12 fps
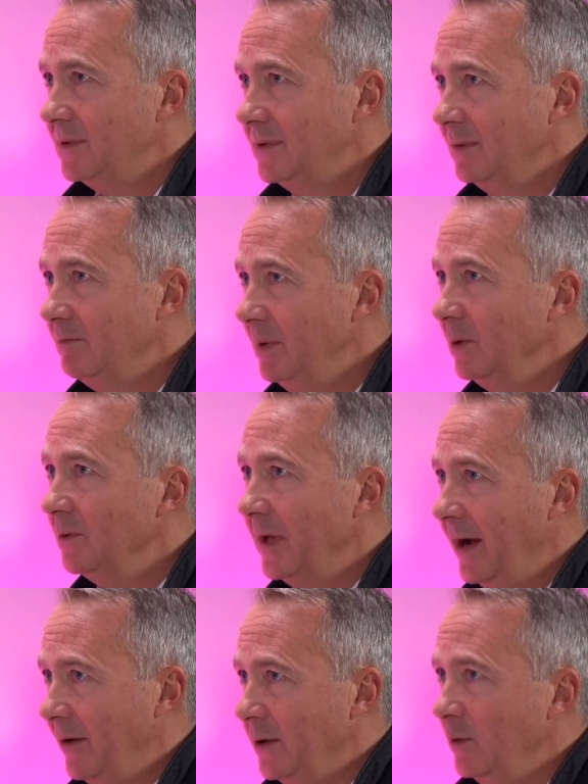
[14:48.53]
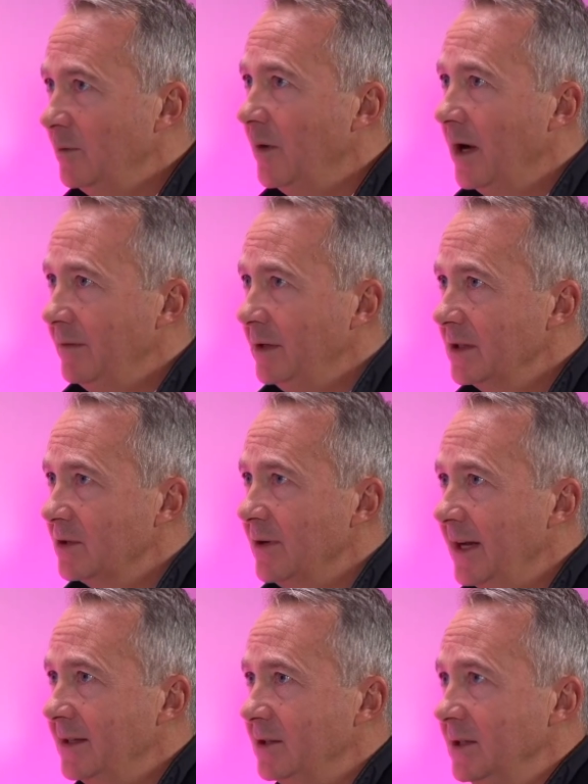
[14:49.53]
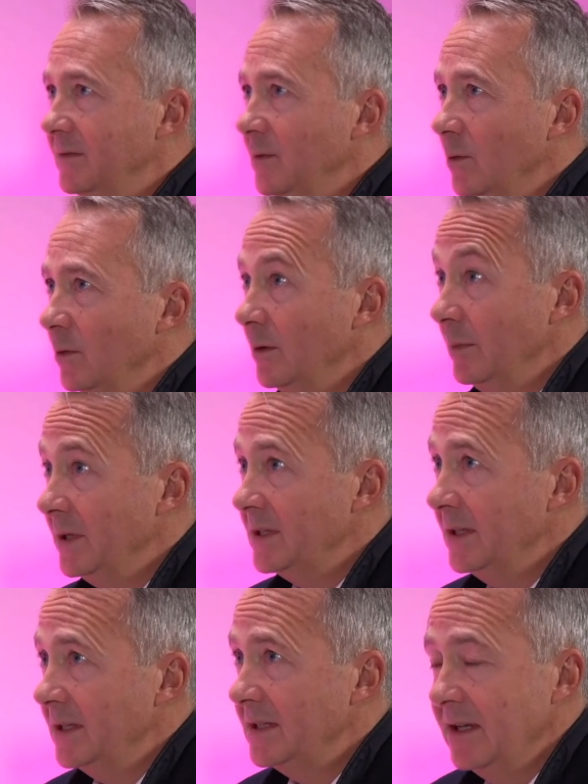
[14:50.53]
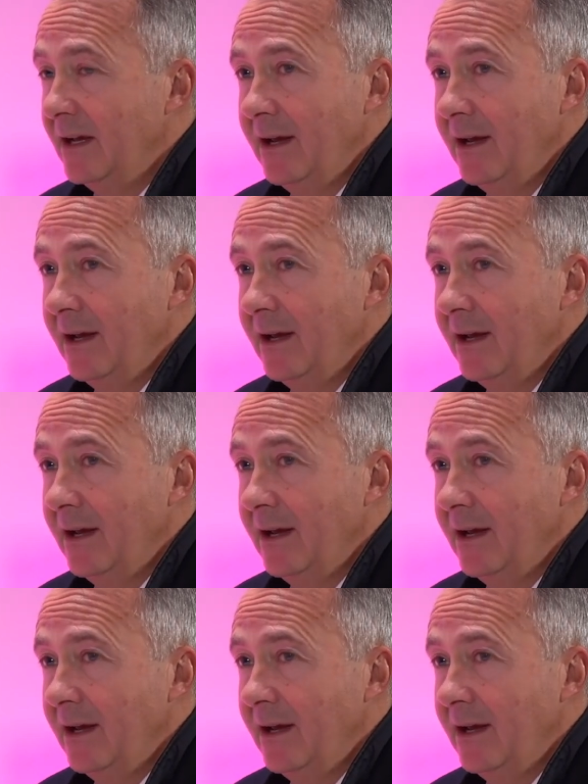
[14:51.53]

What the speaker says: to build out a new 5-year strategy for the business.